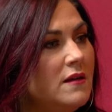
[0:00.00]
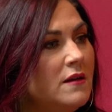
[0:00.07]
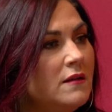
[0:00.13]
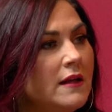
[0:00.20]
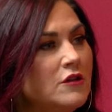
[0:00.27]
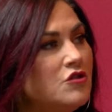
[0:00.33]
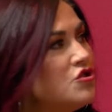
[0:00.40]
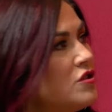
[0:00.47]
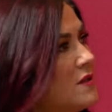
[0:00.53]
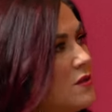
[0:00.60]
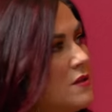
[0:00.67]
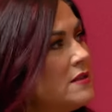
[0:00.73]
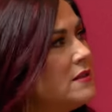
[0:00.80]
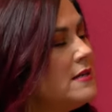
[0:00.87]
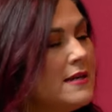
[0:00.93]
mm Like just
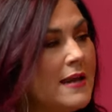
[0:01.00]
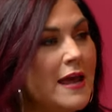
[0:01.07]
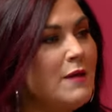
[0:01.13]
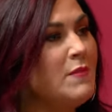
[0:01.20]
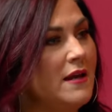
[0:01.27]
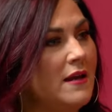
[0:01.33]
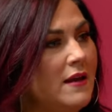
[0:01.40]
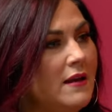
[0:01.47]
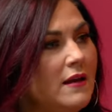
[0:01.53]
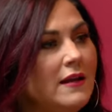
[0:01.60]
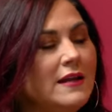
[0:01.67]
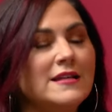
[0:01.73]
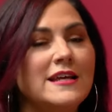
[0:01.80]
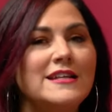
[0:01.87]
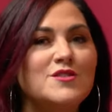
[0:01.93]
naming it.
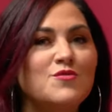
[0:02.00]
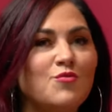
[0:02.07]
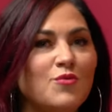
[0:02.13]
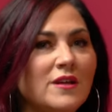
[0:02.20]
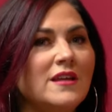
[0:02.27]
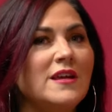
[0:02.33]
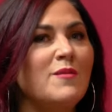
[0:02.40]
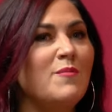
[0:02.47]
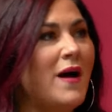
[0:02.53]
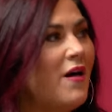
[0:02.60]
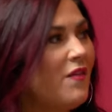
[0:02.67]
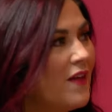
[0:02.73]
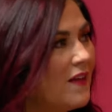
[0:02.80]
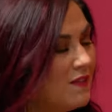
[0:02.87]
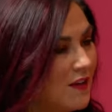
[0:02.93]
it yeah. It's really
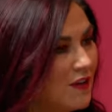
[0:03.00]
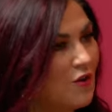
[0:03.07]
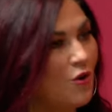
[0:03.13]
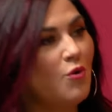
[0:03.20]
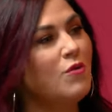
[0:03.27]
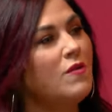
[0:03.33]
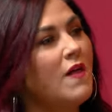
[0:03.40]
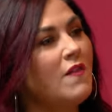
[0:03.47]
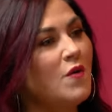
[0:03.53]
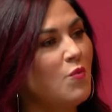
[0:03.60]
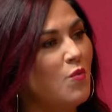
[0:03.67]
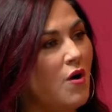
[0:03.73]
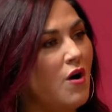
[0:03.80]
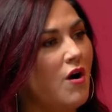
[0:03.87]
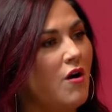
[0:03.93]
about like the goal on the
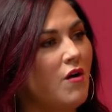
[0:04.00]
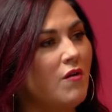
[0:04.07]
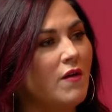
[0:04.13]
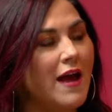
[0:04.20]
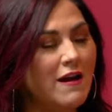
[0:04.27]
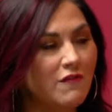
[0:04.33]
wall.